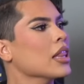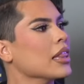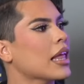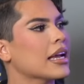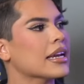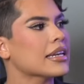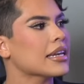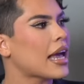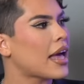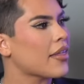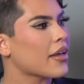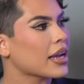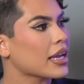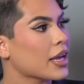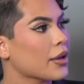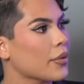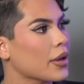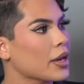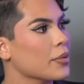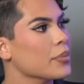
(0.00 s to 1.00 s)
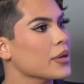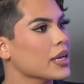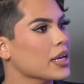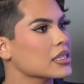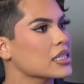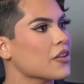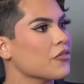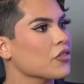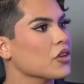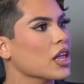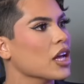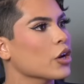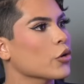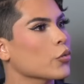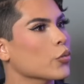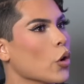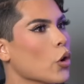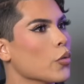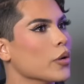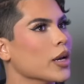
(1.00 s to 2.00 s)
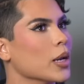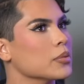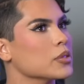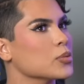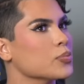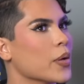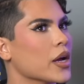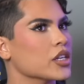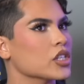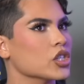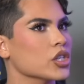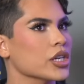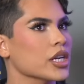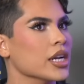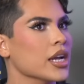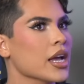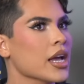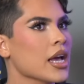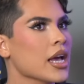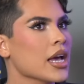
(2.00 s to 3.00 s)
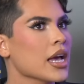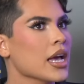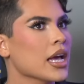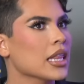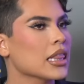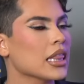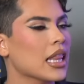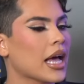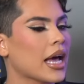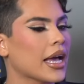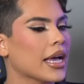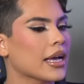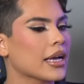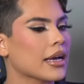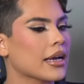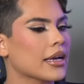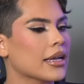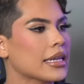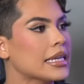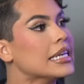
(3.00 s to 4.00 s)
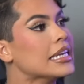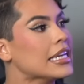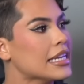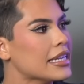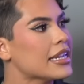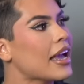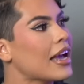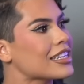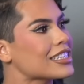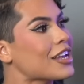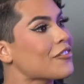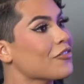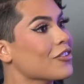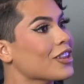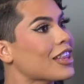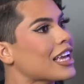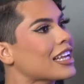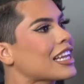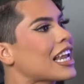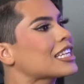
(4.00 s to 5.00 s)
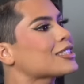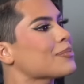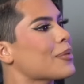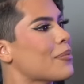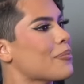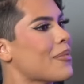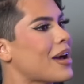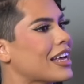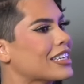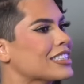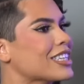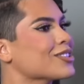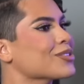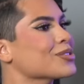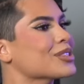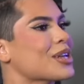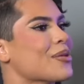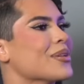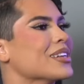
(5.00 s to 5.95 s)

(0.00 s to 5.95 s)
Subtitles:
Like, nada que ver? Because I feel like growing up, especially like, niñas, I feel like las mamás les gusta